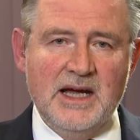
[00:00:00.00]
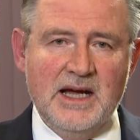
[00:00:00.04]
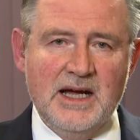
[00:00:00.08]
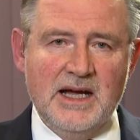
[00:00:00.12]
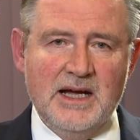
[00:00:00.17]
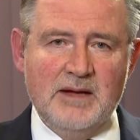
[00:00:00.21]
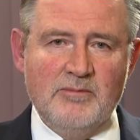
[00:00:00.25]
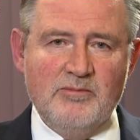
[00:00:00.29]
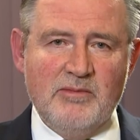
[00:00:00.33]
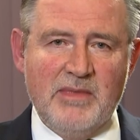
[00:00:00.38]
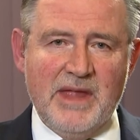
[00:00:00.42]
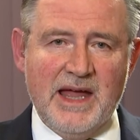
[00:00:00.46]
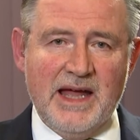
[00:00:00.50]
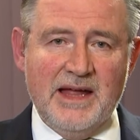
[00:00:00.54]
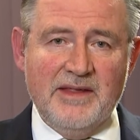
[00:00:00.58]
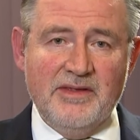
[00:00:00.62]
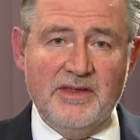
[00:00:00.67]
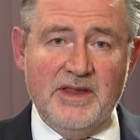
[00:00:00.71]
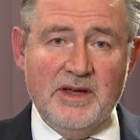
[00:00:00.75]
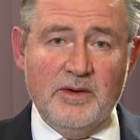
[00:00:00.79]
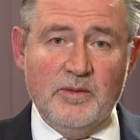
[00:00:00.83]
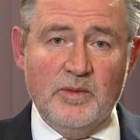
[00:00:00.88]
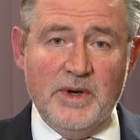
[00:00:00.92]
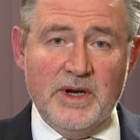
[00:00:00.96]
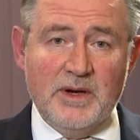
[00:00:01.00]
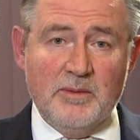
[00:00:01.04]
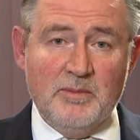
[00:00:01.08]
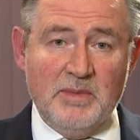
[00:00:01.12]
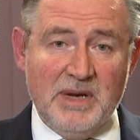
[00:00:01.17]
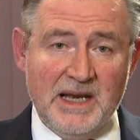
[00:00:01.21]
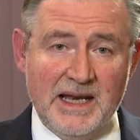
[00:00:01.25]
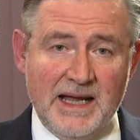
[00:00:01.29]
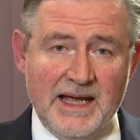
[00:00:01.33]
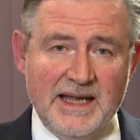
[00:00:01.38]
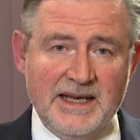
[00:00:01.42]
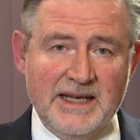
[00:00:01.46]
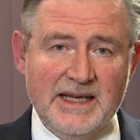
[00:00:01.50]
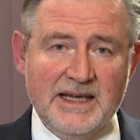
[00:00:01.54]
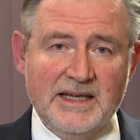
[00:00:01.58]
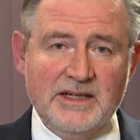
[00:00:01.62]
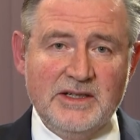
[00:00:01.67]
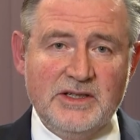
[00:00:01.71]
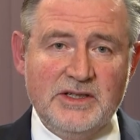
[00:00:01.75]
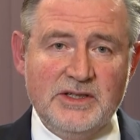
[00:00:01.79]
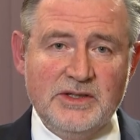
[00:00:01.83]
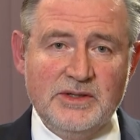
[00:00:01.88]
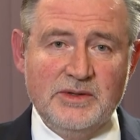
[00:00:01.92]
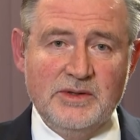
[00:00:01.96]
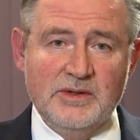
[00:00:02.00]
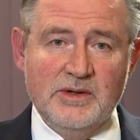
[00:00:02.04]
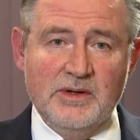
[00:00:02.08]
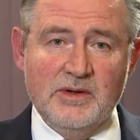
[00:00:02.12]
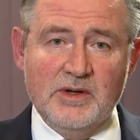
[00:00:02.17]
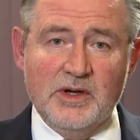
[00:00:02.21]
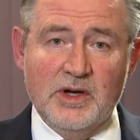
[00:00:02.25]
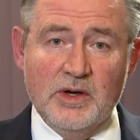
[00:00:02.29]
and that we are planning to